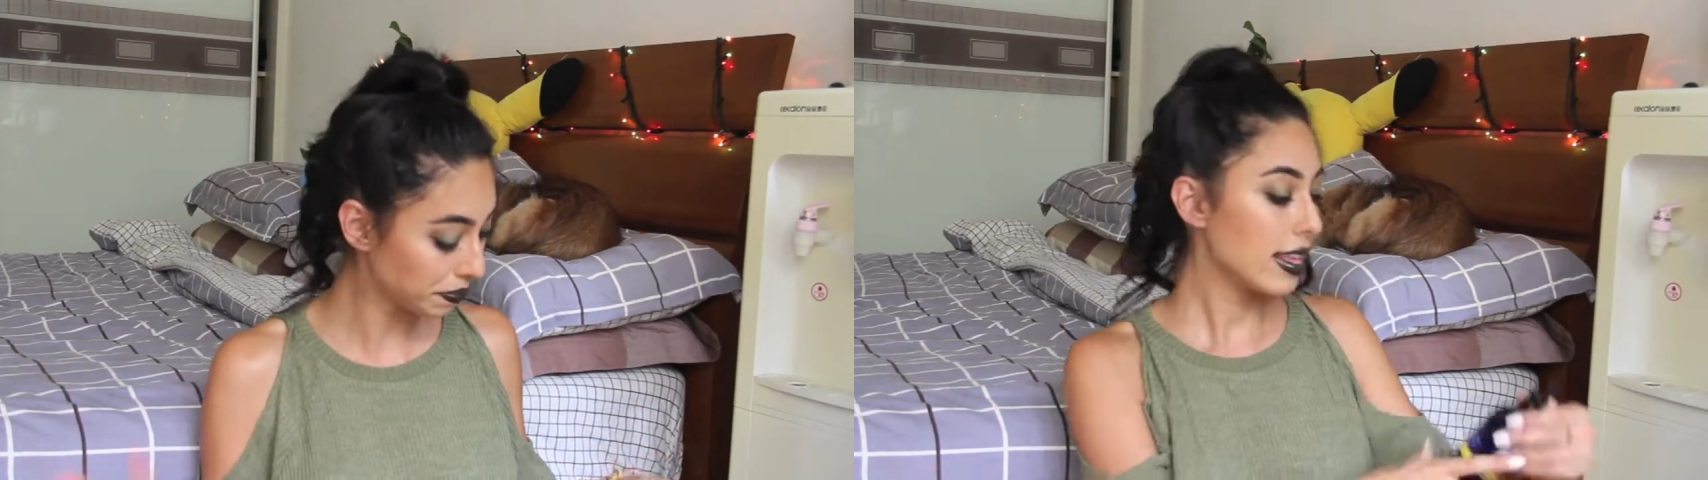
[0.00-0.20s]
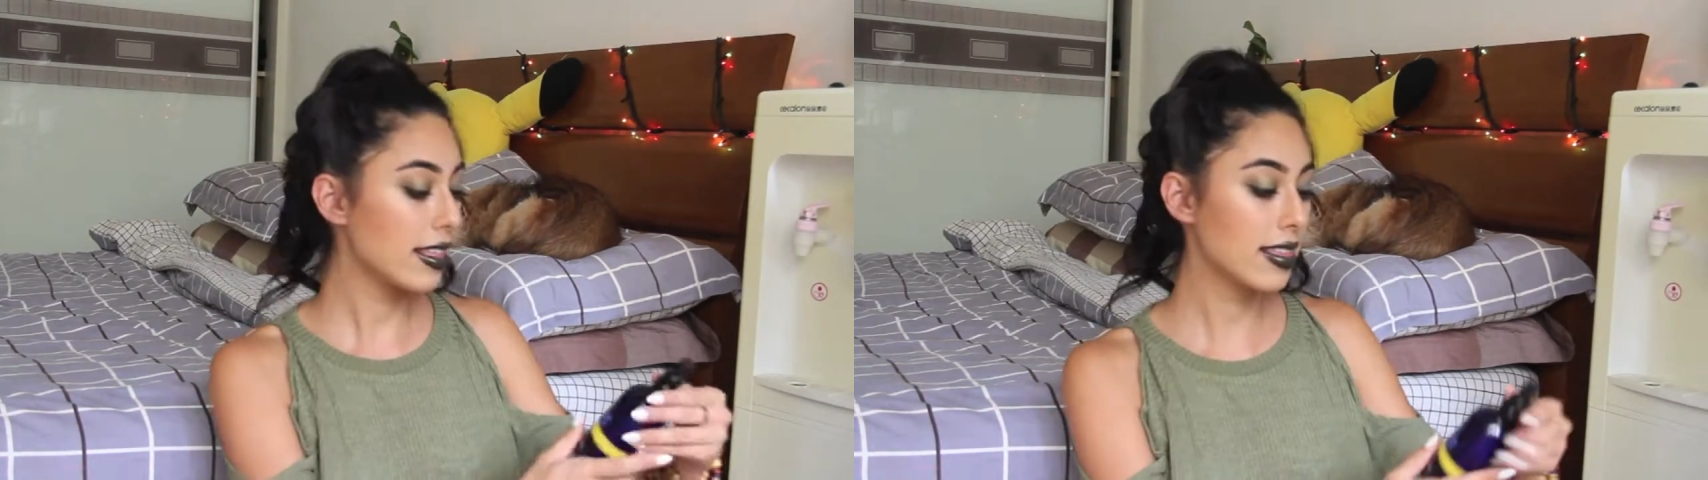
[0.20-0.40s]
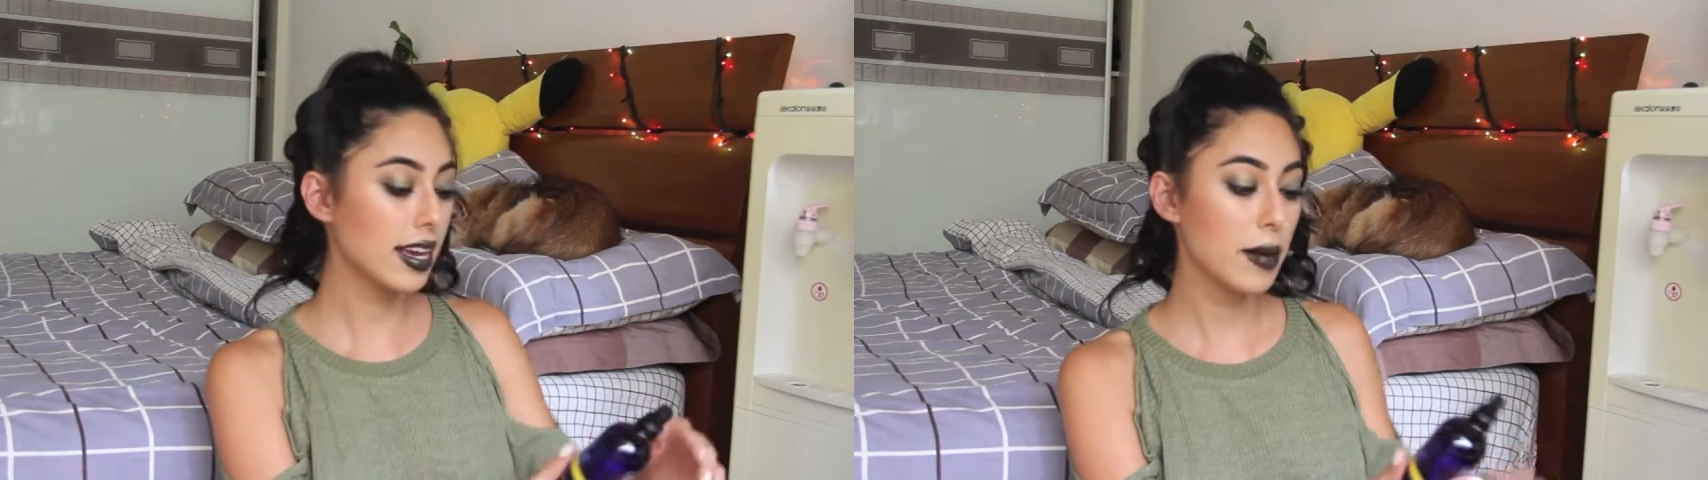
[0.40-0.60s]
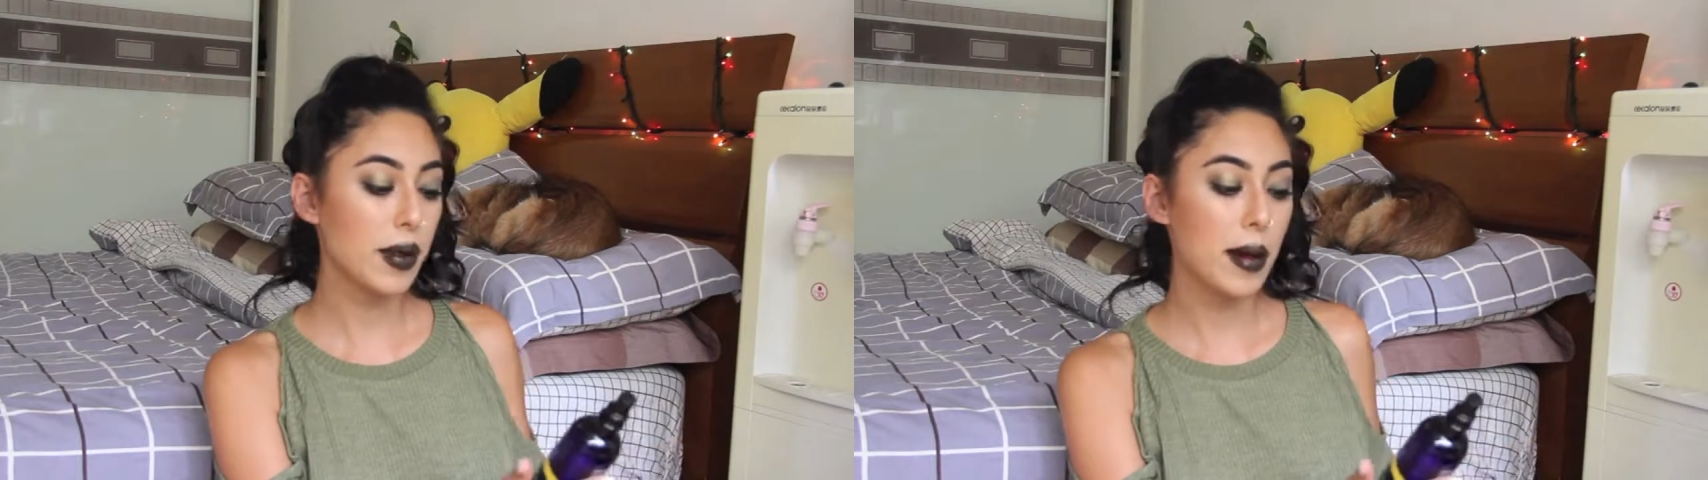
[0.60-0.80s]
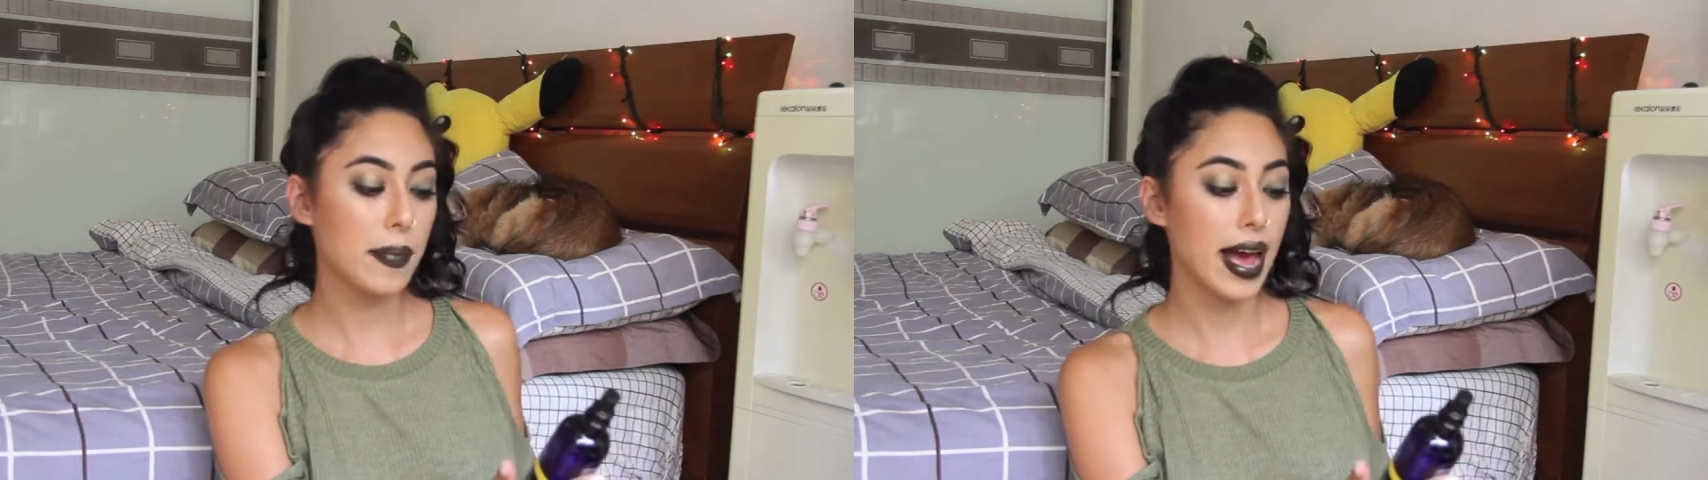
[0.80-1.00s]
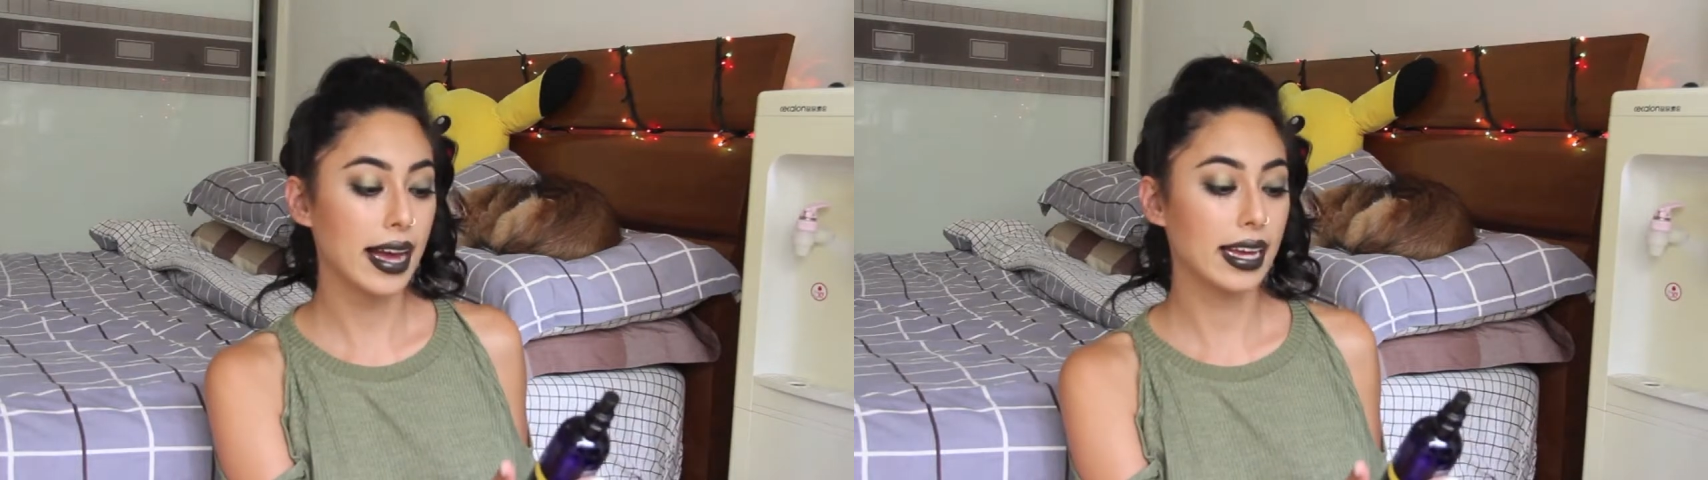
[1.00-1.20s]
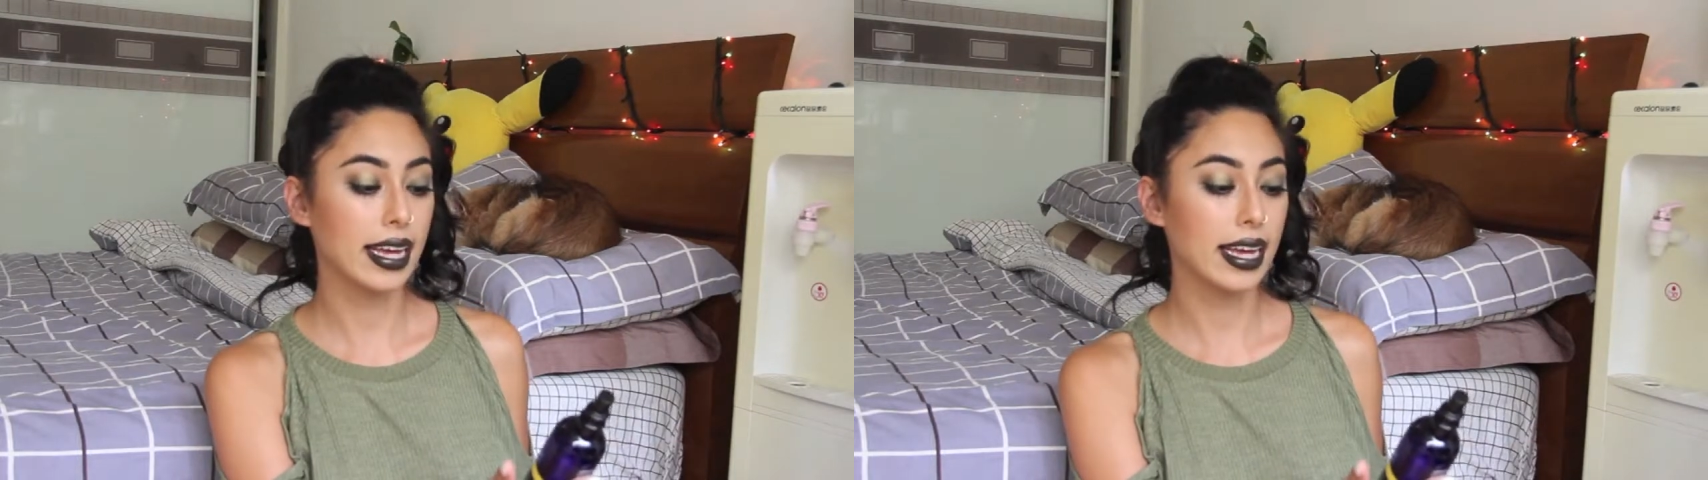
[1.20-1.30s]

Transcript: The other thing I brought back